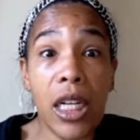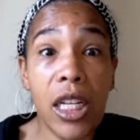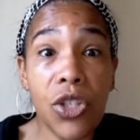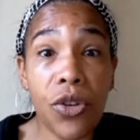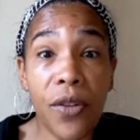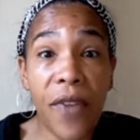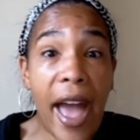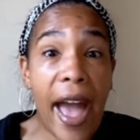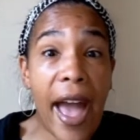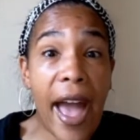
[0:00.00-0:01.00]
the digital
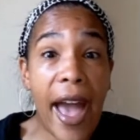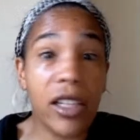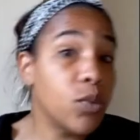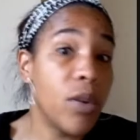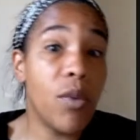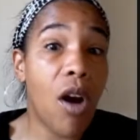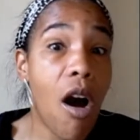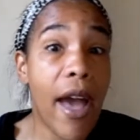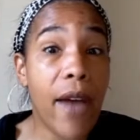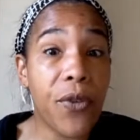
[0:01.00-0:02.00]
divide, because we would
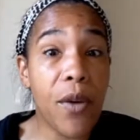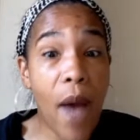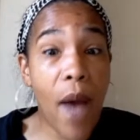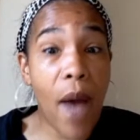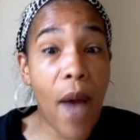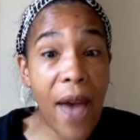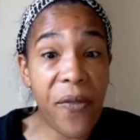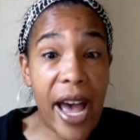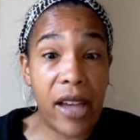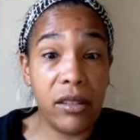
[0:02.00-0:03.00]
all have free
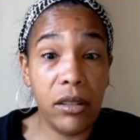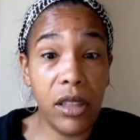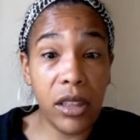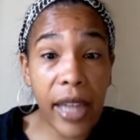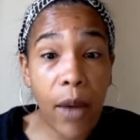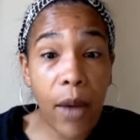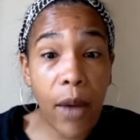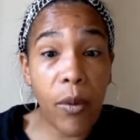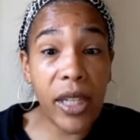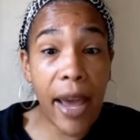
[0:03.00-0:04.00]
Wi-Fi. Isn't that
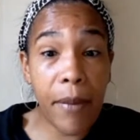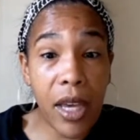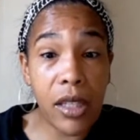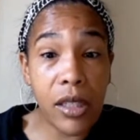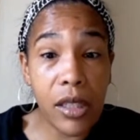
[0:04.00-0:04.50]
what that means?